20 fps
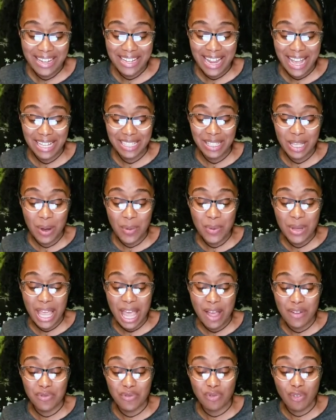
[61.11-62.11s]
Next up, we
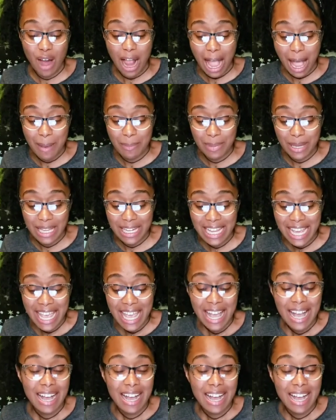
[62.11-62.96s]
have Robin.